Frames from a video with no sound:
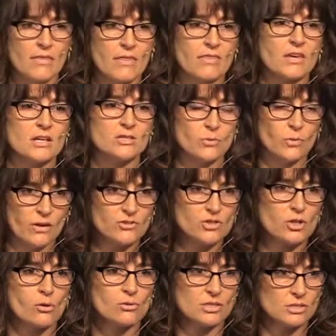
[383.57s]
the things we've
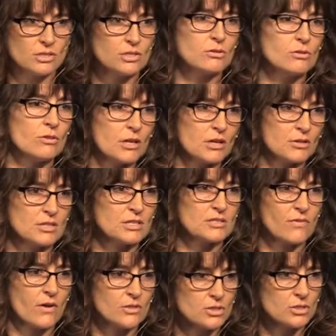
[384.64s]
chosen to do that are
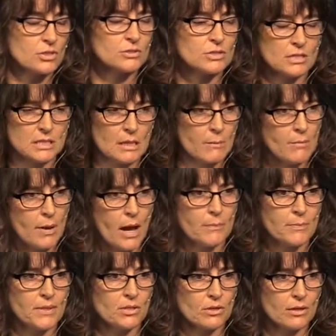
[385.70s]
dysfunctional, did something
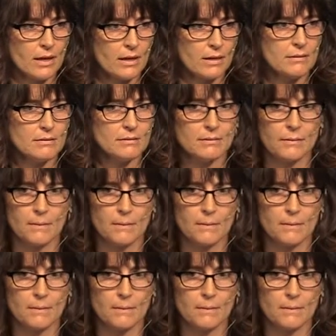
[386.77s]
pop in your head?